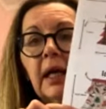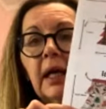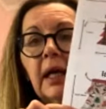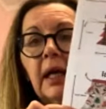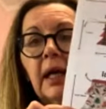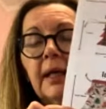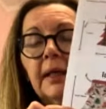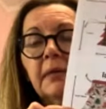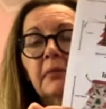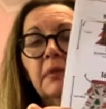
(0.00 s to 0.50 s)

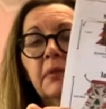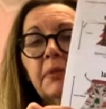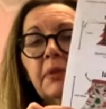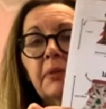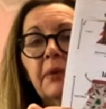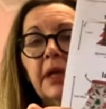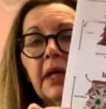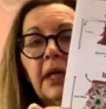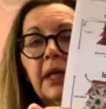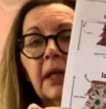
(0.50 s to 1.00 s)
And I'll maybe
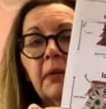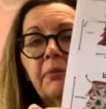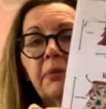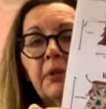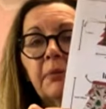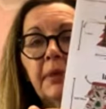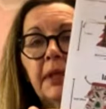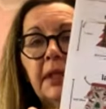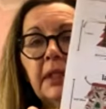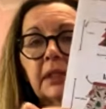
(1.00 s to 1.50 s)
wait a couple
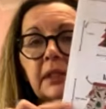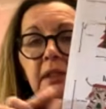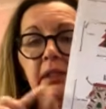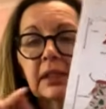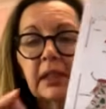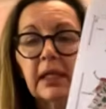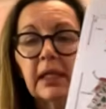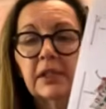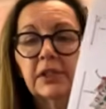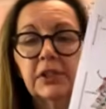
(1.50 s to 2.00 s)
of minutes
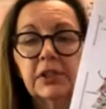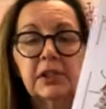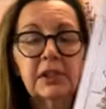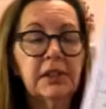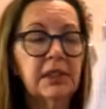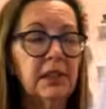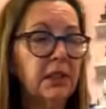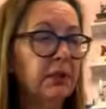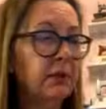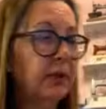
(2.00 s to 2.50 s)
and just
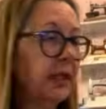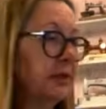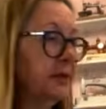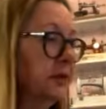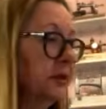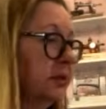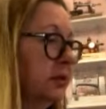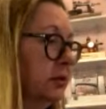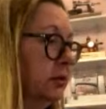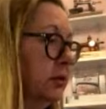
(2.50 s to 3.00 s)
see who
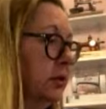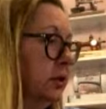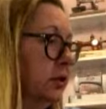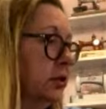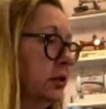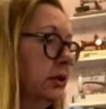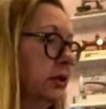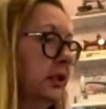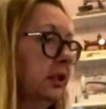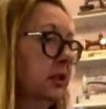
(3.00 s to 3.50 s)
else is going to
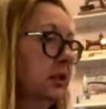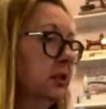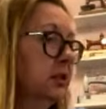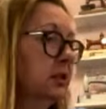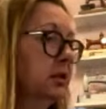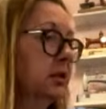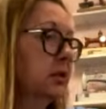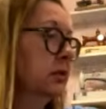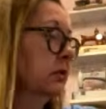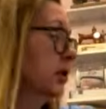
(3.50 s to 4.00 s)
join,
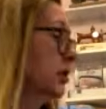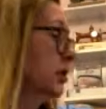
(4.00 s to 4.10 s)
so I